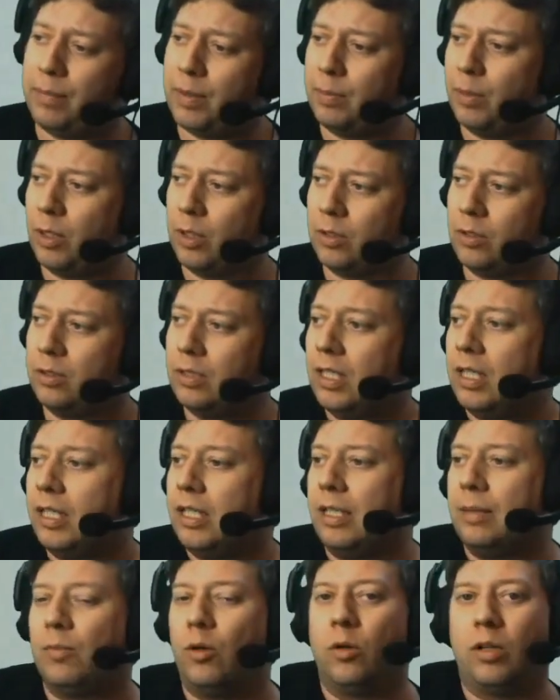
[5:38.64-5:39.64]
the model,
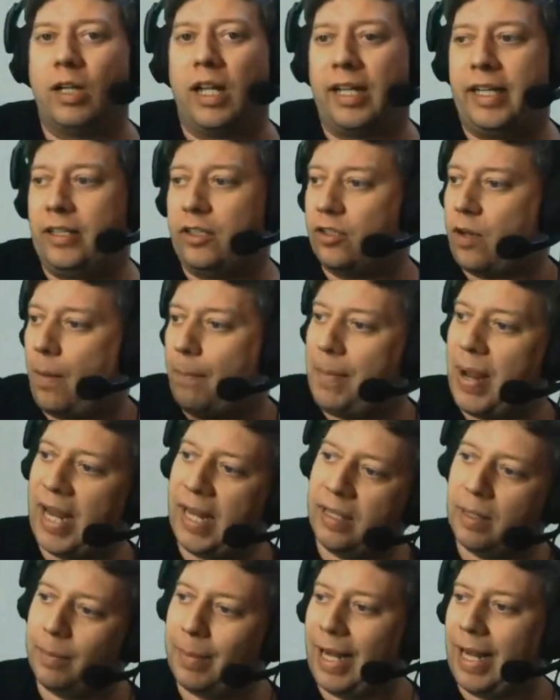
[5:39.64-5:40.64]
you're more likely just to
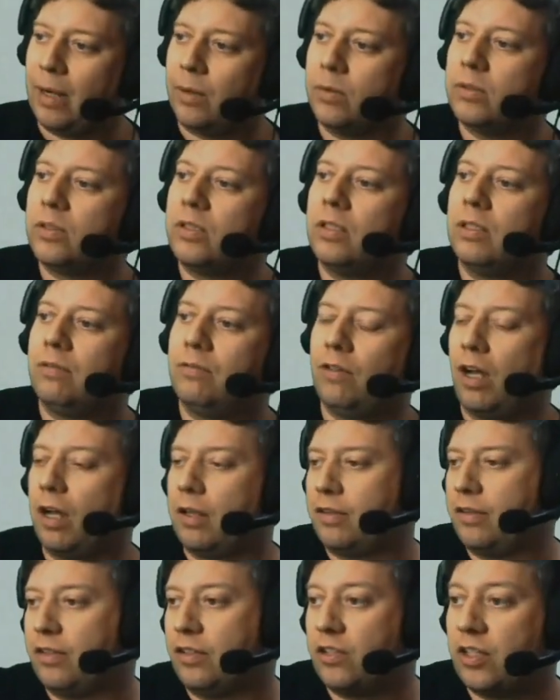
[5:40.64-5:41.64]
ping them out
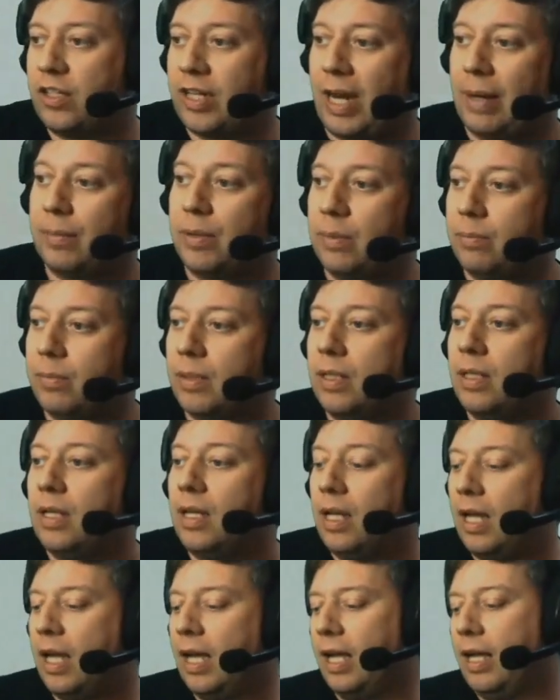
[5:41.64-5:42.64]
rather than snap them,
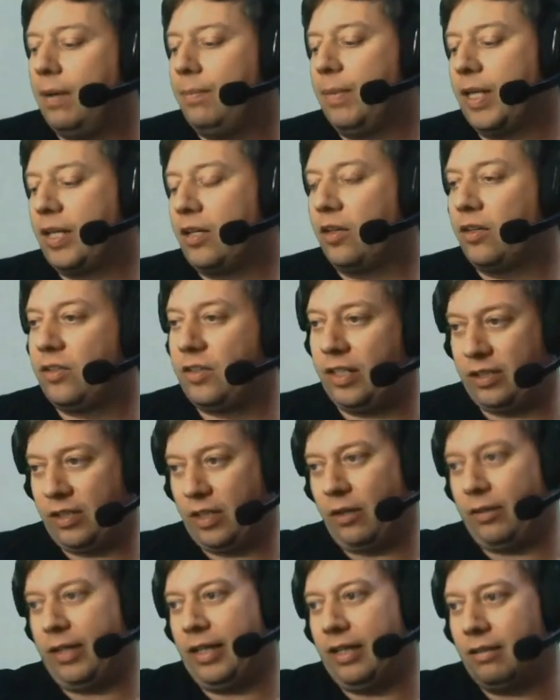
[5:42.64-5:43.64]
because it's
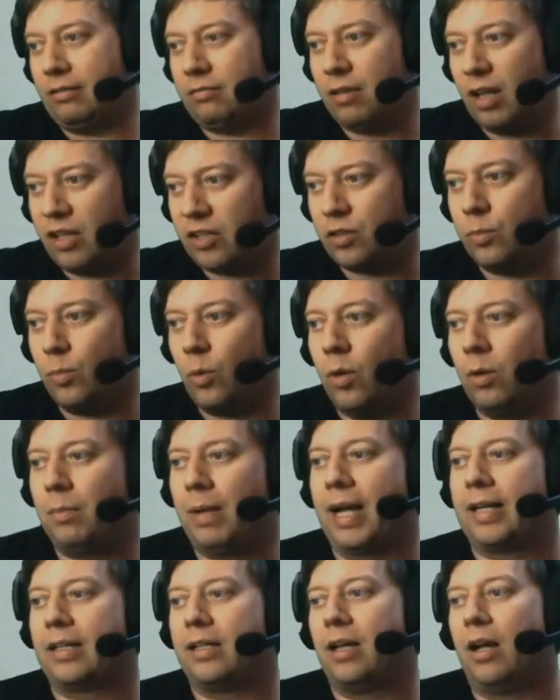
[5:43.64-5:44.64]
only a small
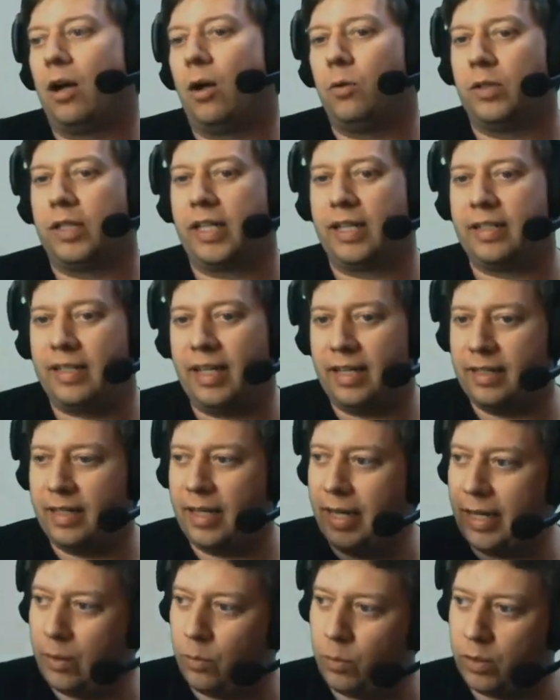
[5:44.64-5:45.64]
magnet holding it in.
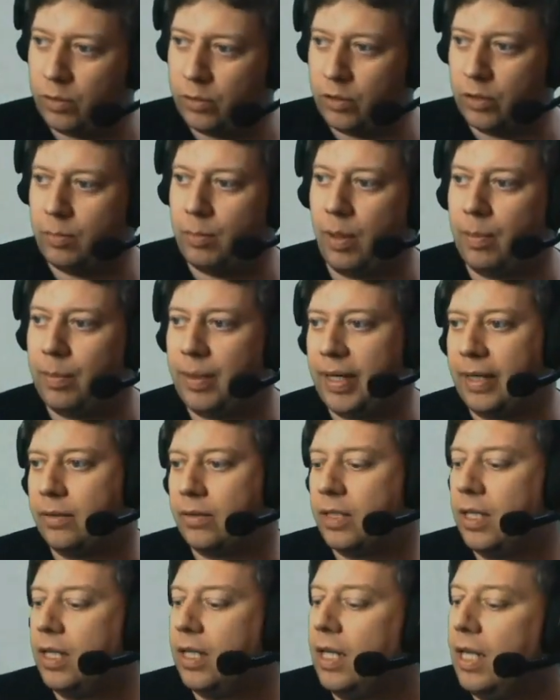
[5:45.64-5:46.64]
It will just pop out.